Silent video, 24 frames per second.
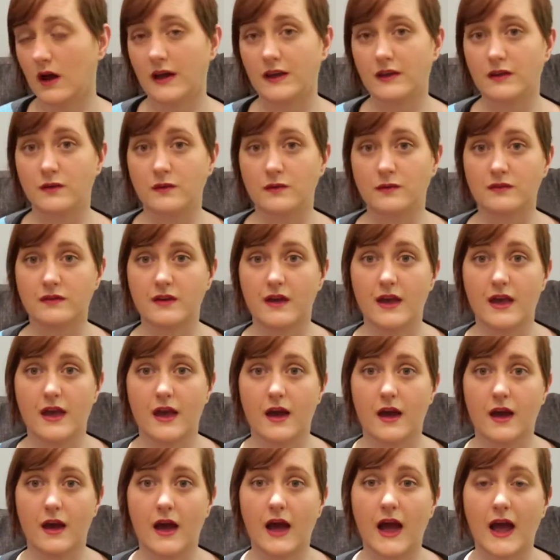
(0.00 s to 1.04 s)
I used a
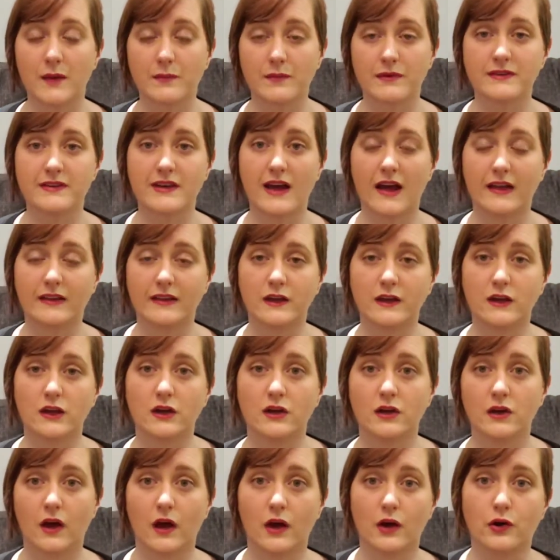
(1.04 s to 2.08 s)
high
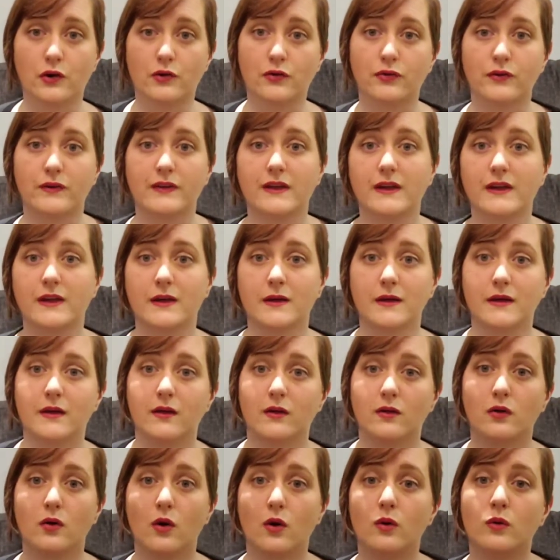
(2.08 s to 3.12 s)
metallic acrylic
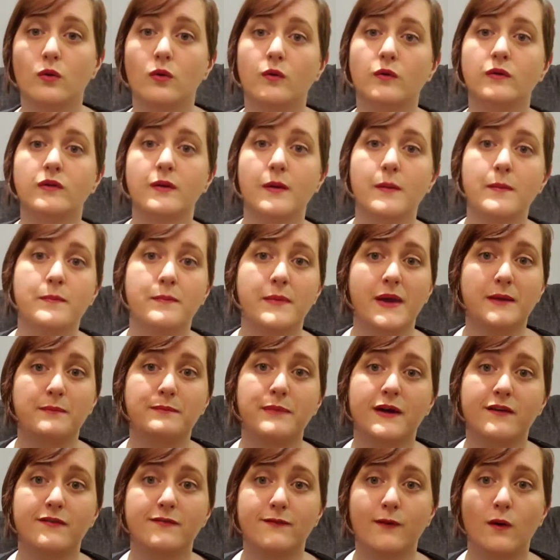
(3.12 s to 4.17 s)
gold
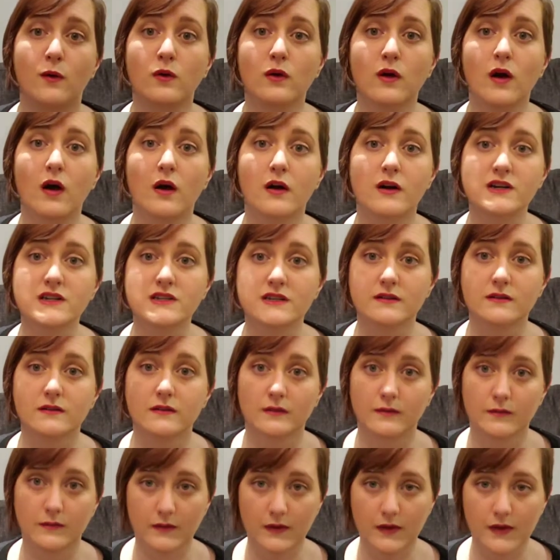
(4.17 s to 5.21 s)
made by Folk Art,
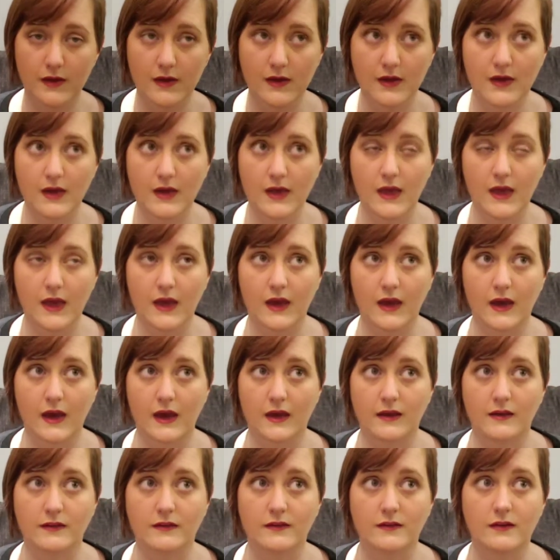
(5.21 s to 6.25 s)

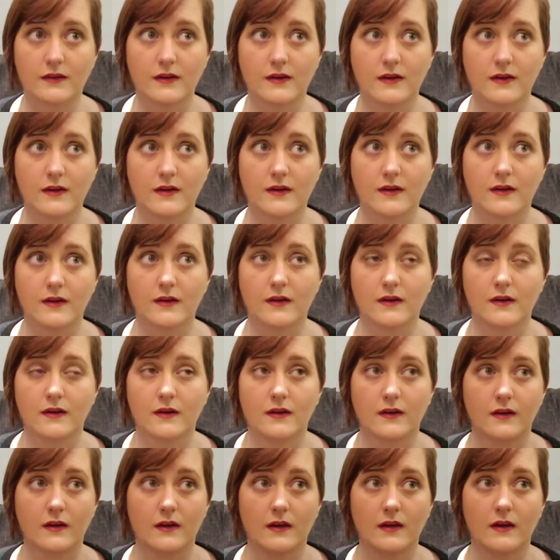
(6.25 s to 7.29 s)
and
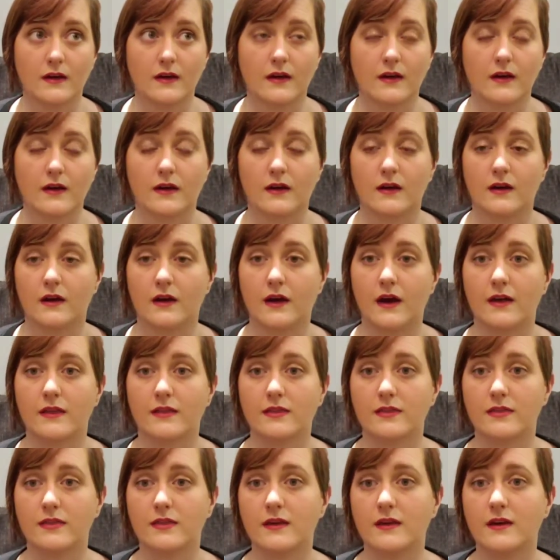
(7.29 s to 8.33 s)
I
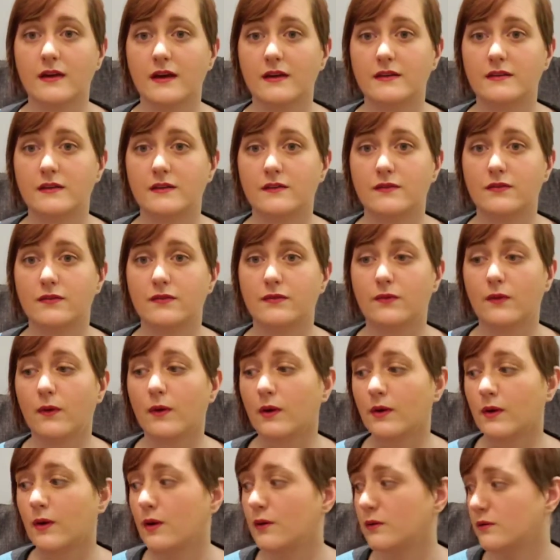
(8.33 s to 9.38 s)
think I did
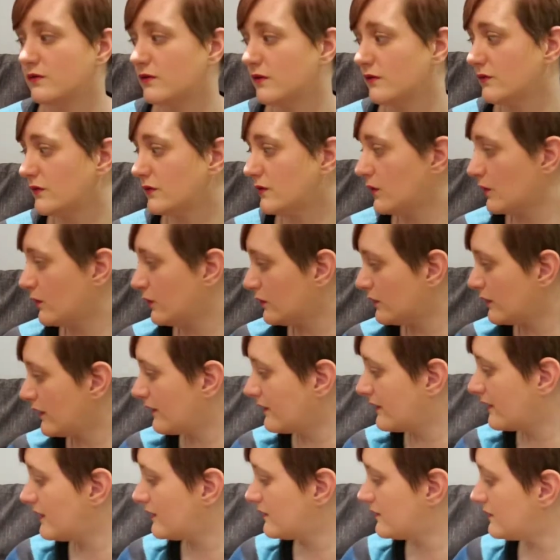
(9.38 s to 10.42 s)
4 coats of gold
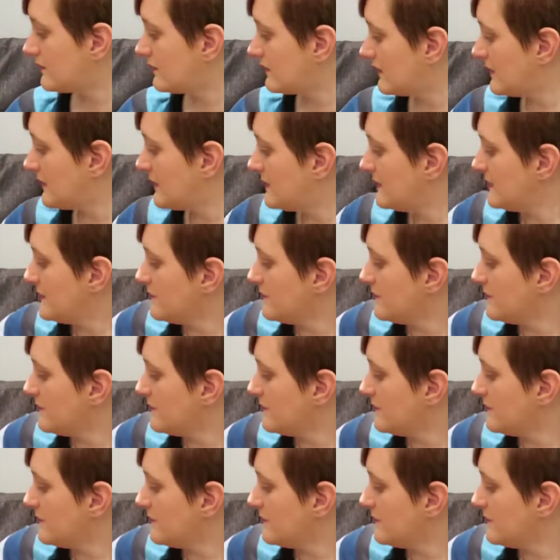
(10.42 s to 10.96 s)
on this,